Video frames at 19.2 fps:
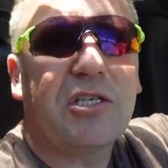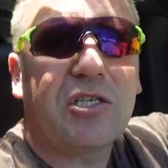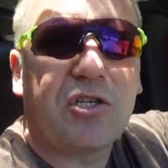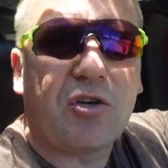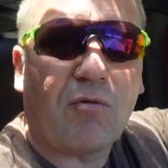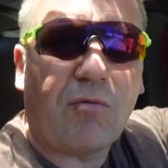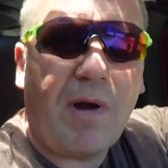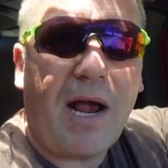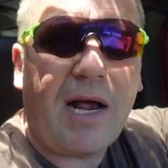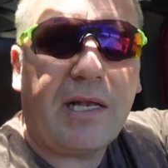is
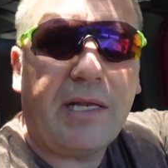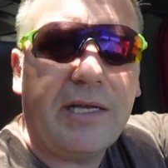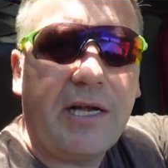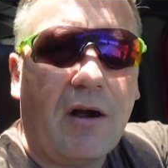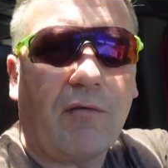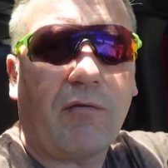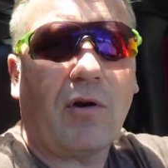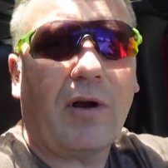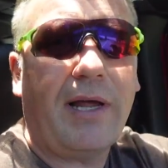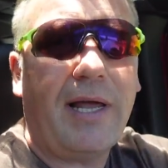directly
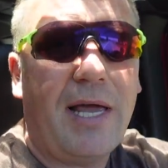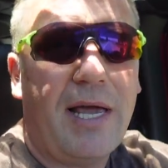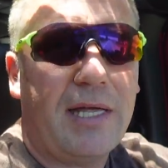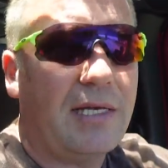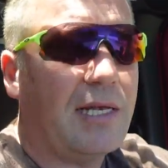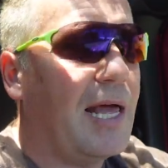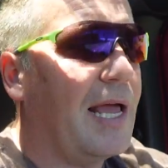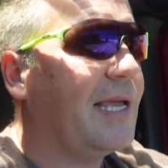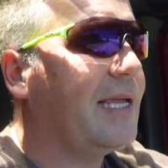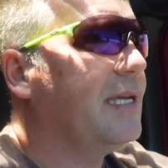
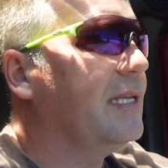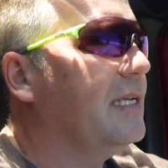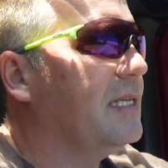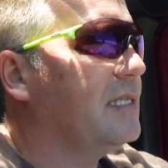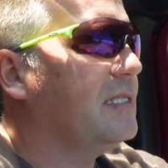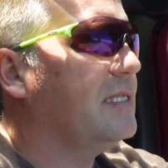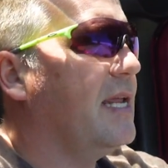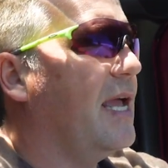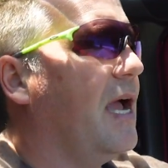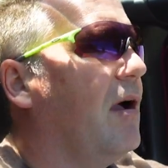overhead like it
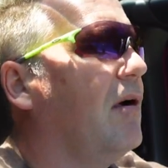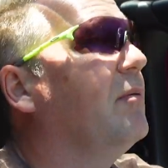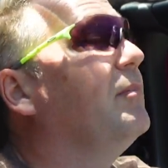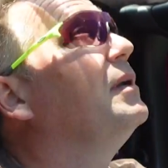is now,